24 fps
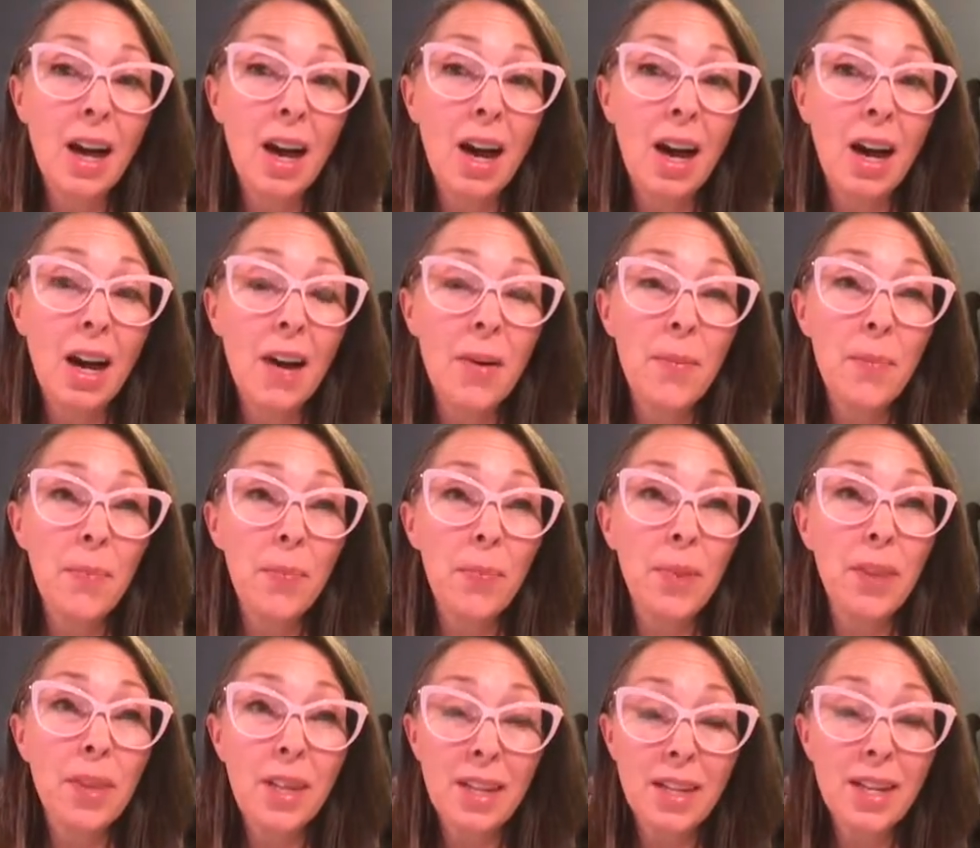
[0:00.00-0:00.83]

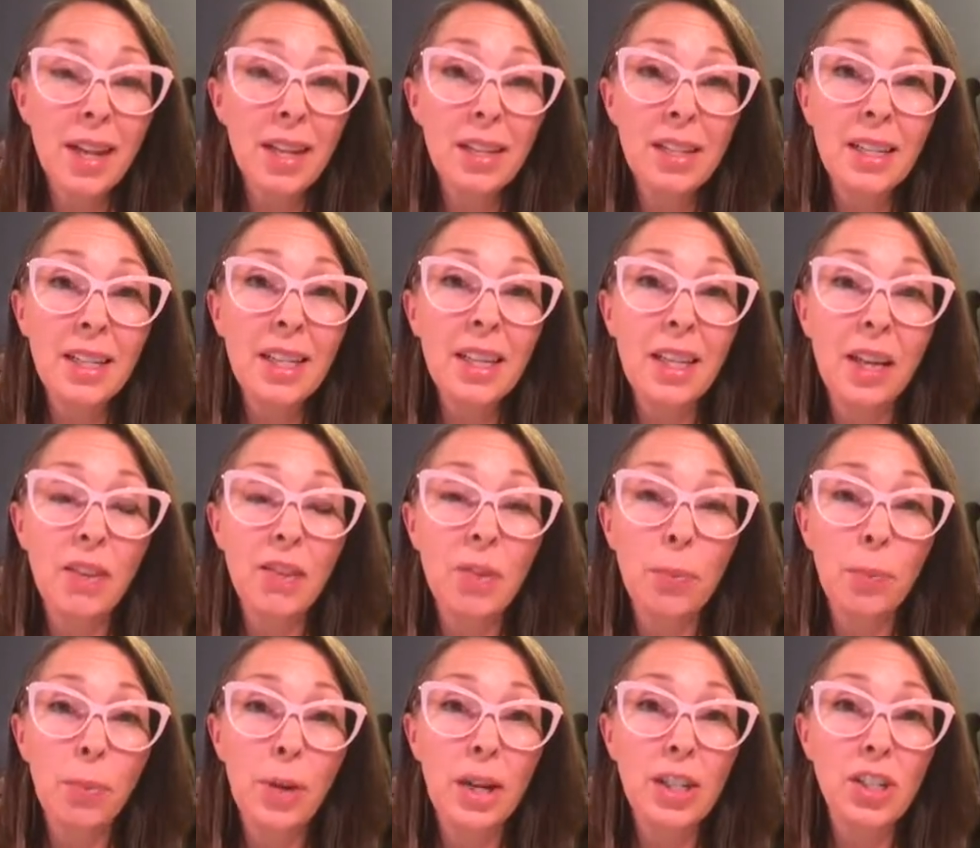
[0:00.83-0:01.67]
of
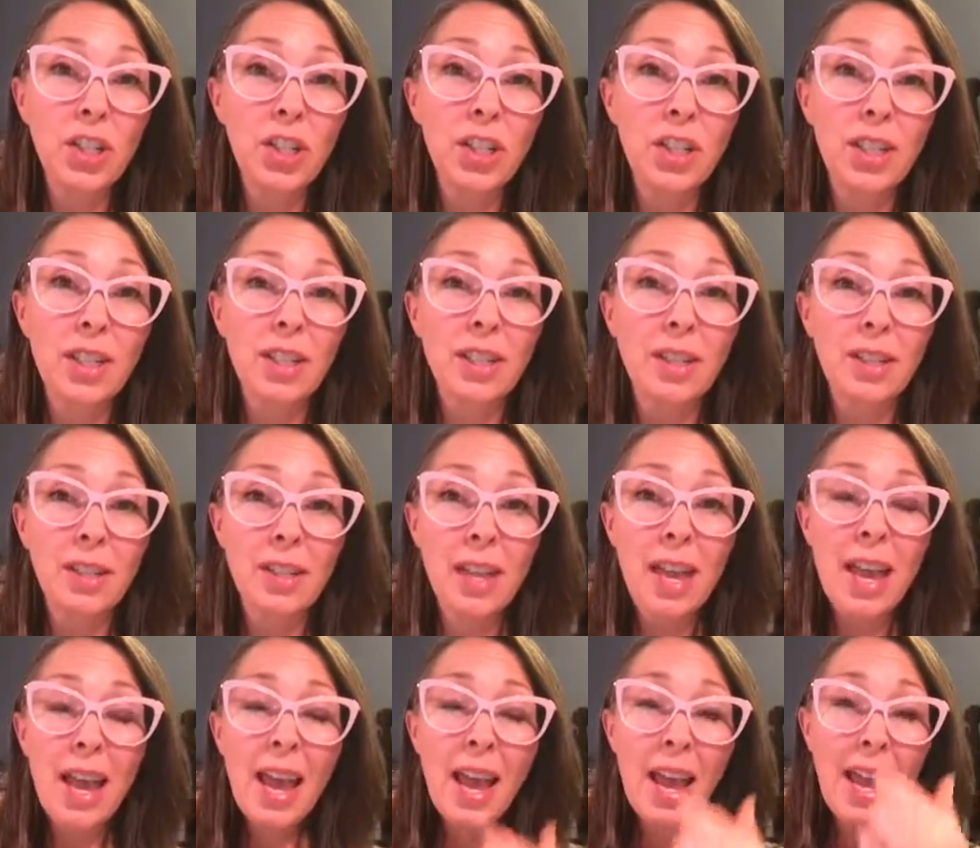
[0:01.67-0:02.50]

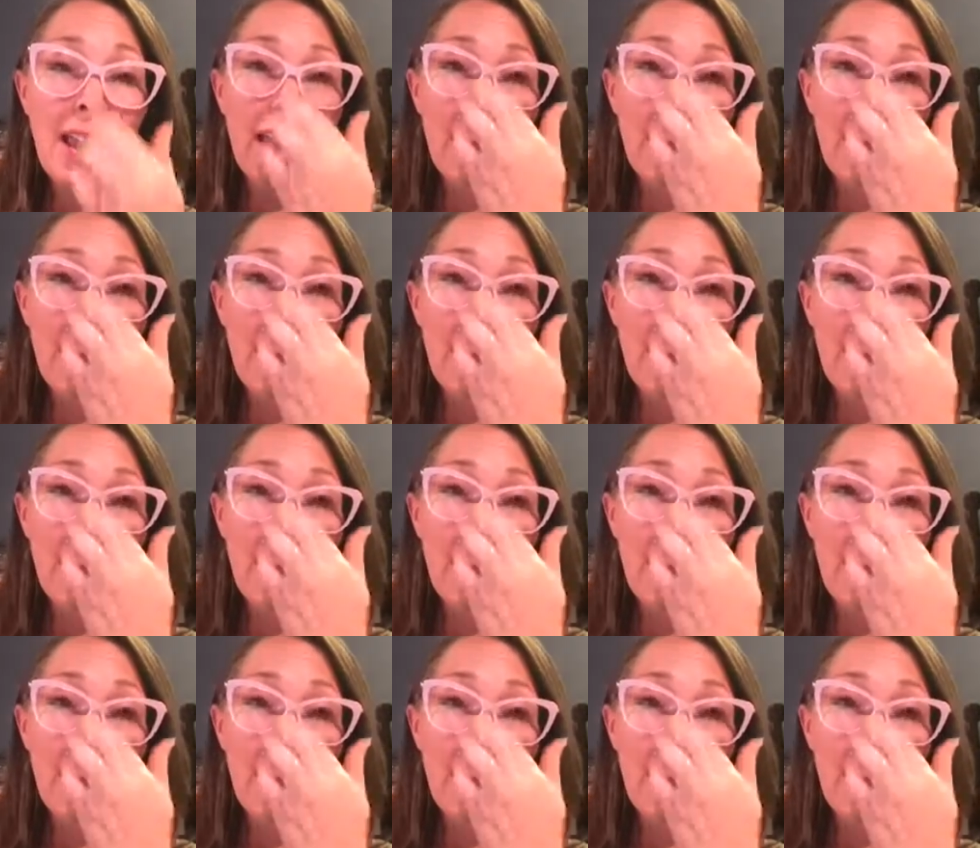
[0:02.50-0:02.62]
Impressionists.